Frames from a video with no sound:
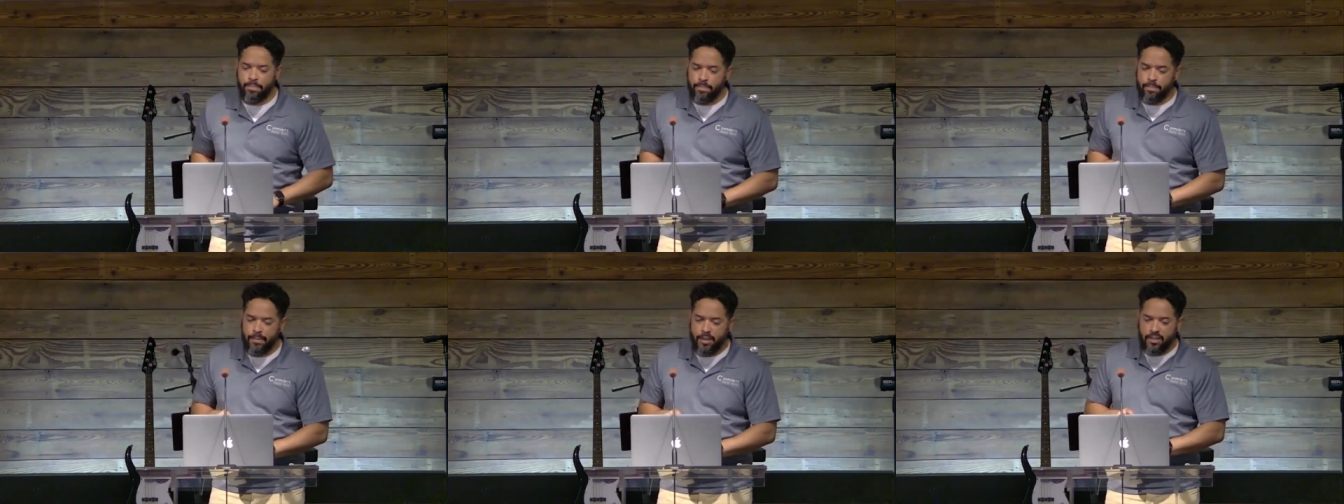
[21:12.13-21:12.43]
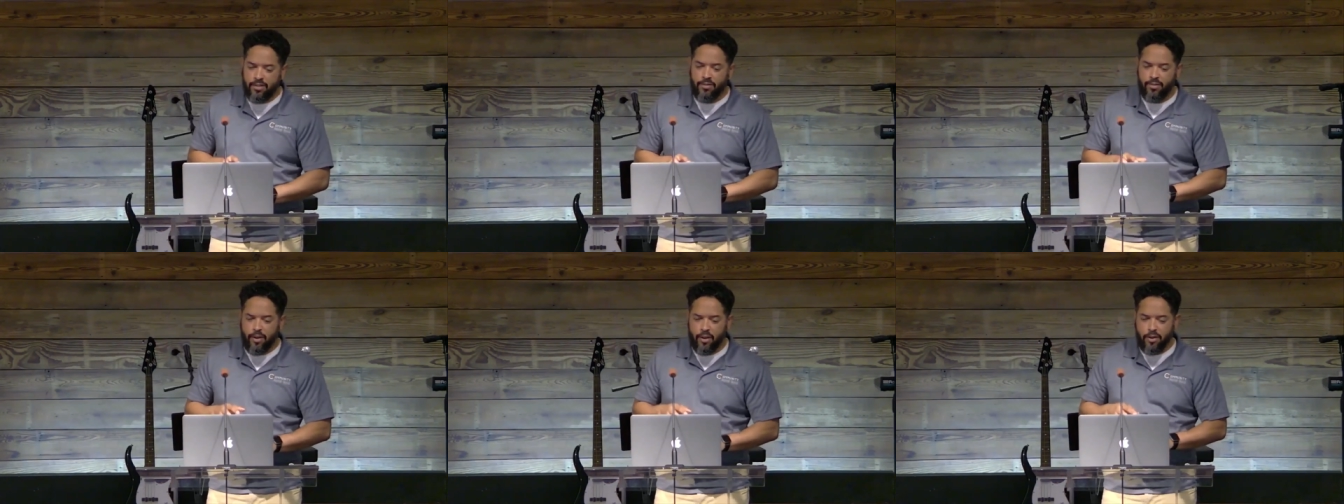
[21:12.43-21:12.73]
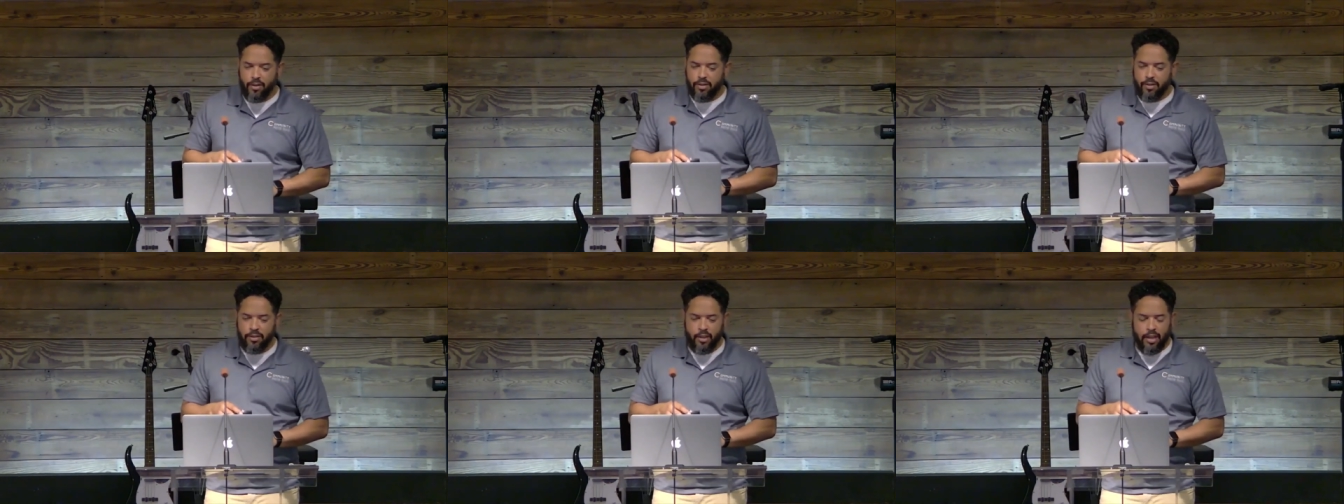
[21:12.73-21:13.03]
this
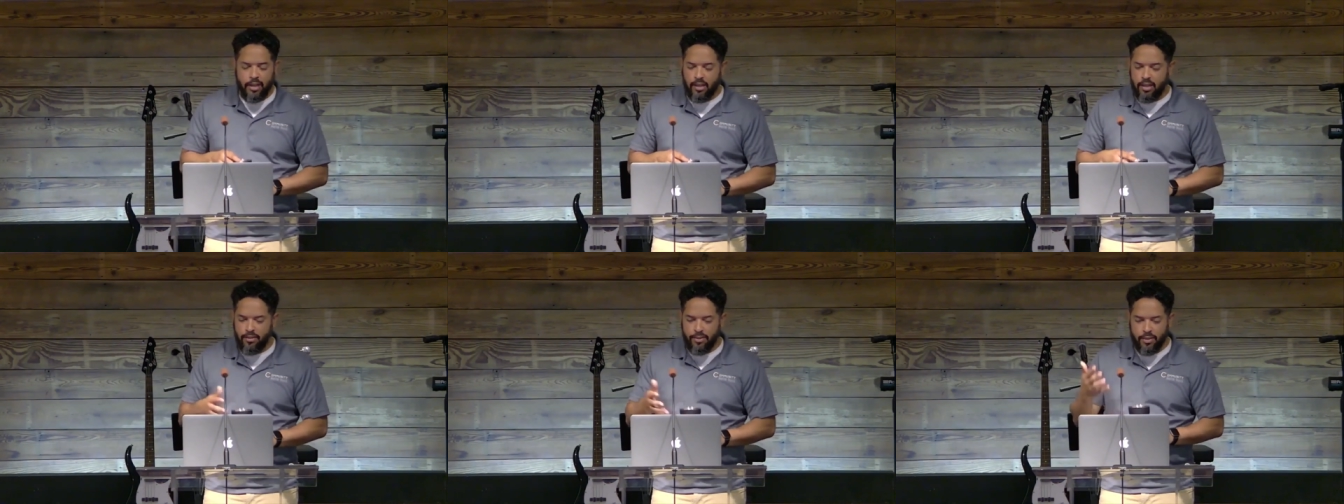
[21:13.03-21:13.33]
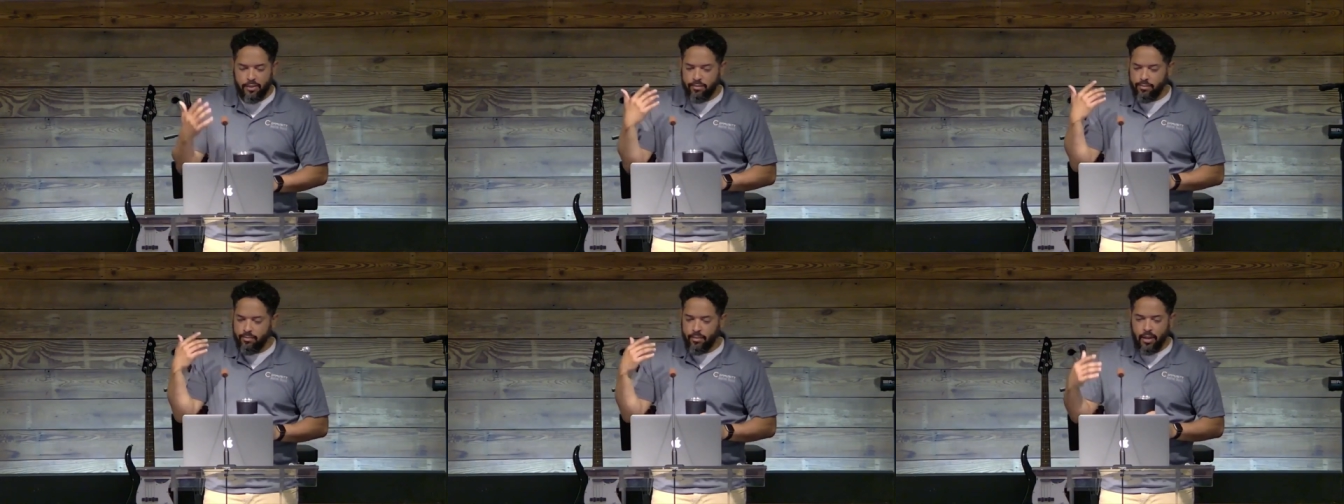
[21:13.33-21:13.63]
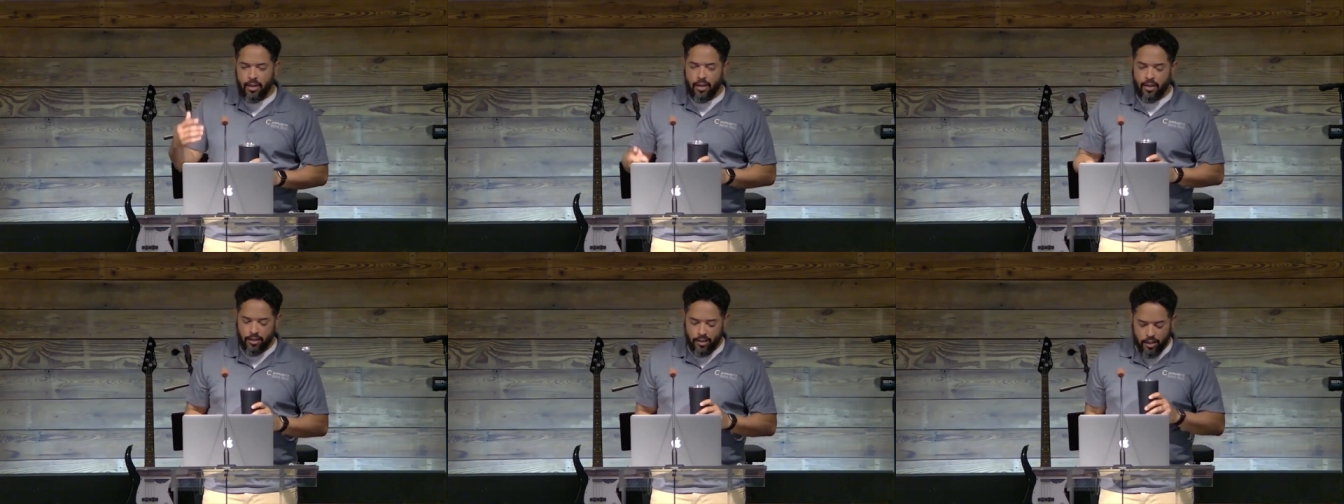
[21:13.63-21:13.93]
verse, like even
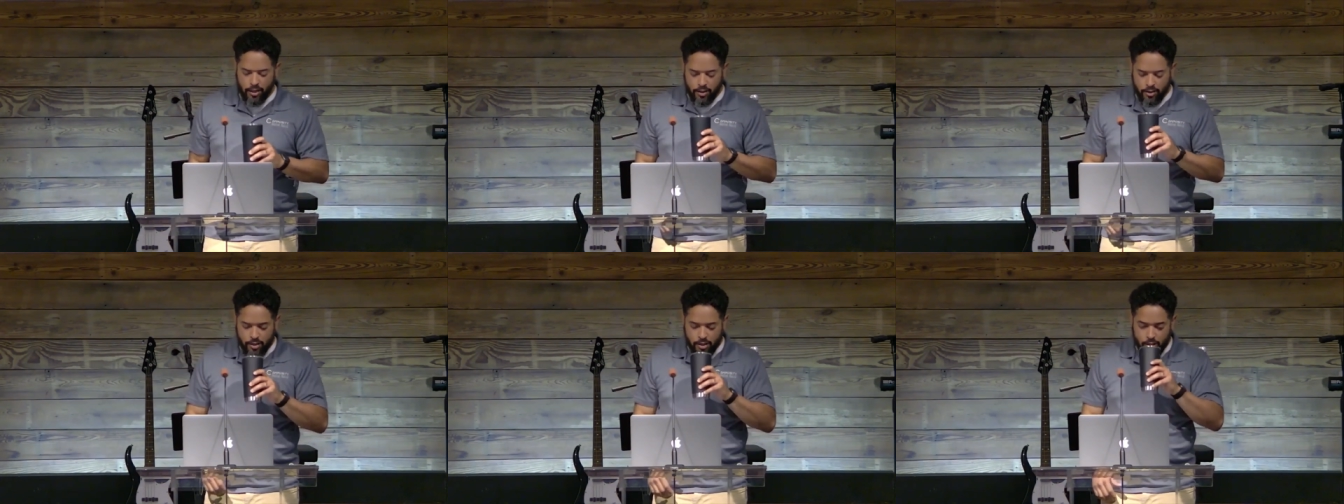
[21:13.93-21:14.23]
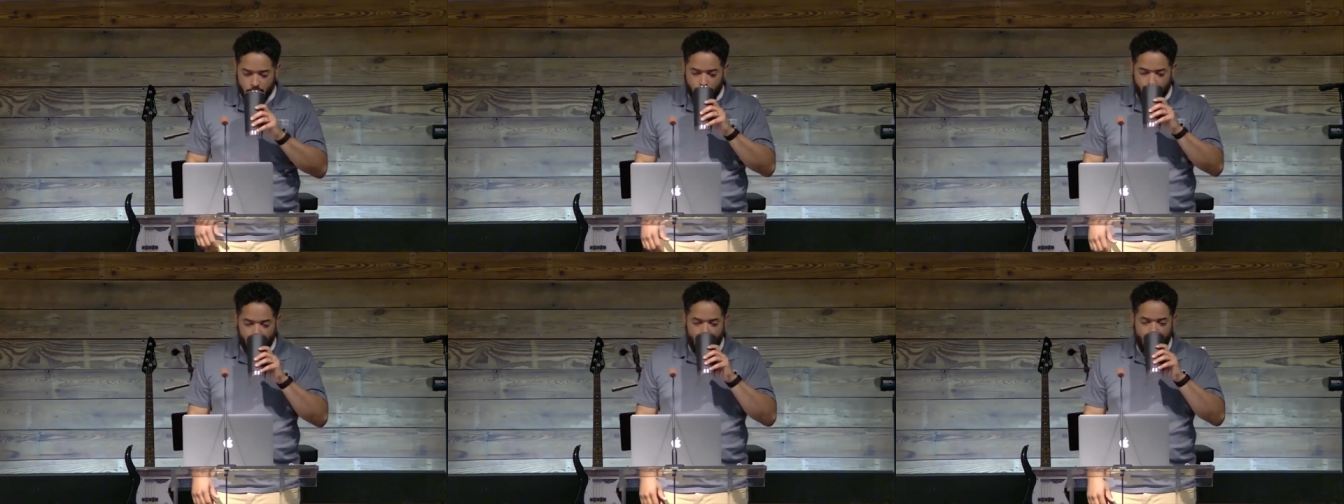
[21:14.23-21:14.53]
years ago,